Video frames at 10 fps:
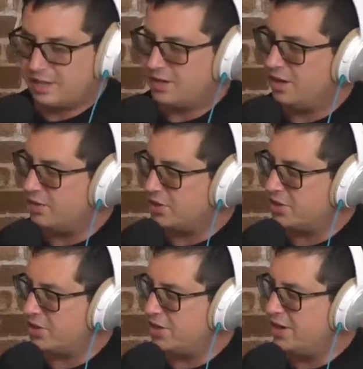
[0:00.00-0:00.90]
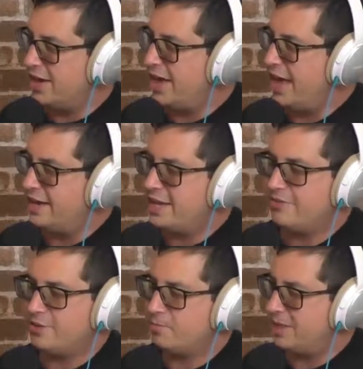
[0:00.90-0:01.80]
culture and
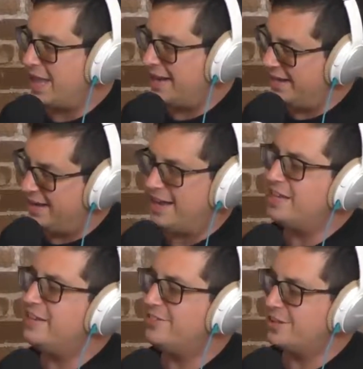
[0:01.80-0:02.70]
even planet and even